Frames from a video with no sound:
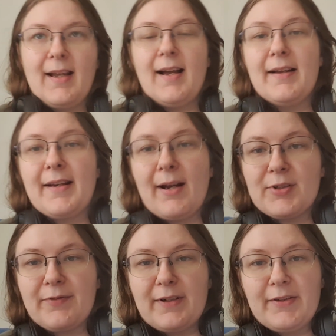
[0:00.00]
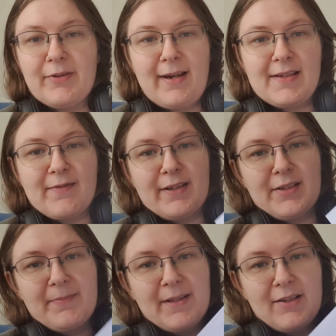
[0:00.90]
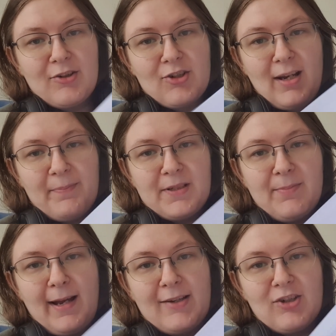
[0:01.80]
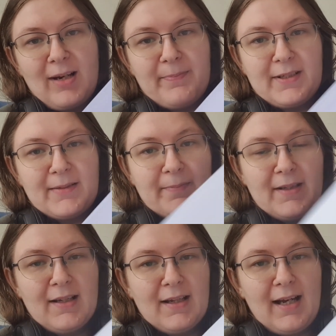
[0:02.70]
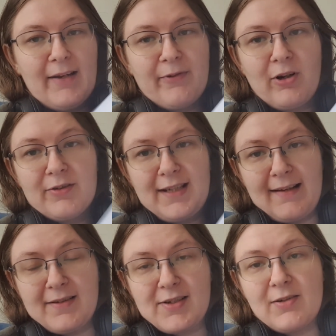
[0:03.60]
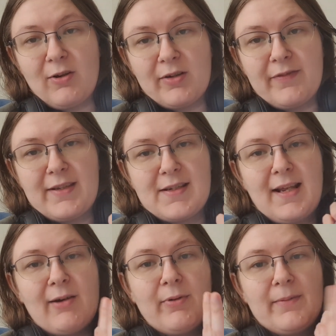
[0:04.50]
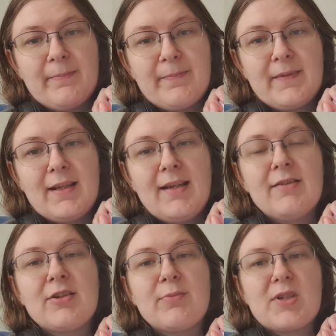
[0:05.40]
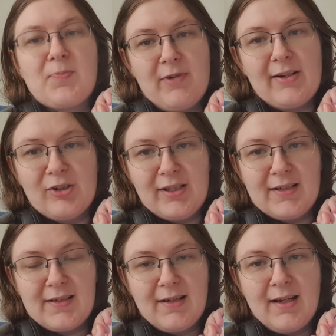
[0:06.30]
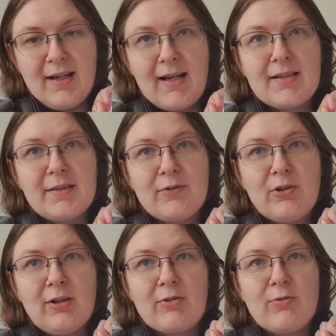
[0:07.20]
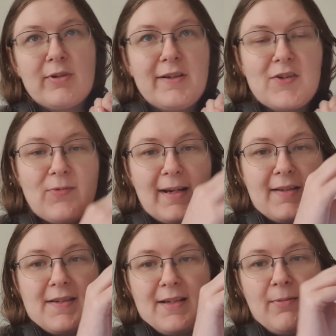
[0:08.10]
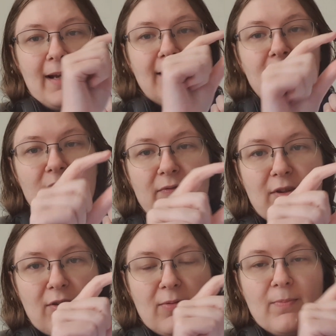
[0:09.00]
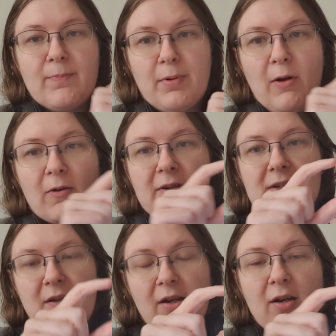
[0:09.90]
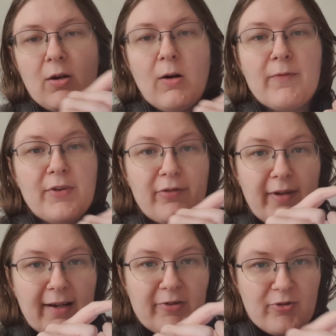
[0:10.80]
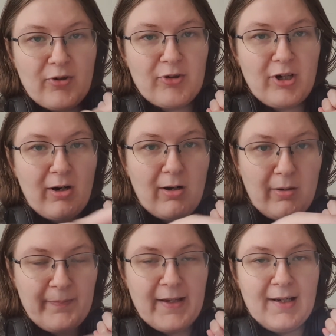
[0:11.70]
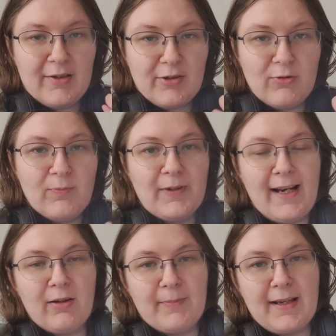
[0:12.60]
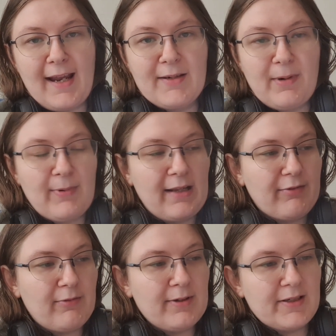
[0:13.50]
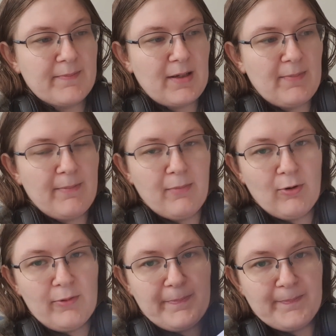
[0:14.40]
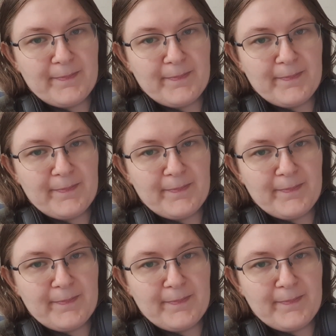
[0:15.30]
And now to fill in the rest of it, chapter by chapter. I've condensed a lot of this now into a spreadsheet, and I've colour-coded it so I can see where each of the blocks of the three-act structure are, to hopefully help me guide my way through it a bit more.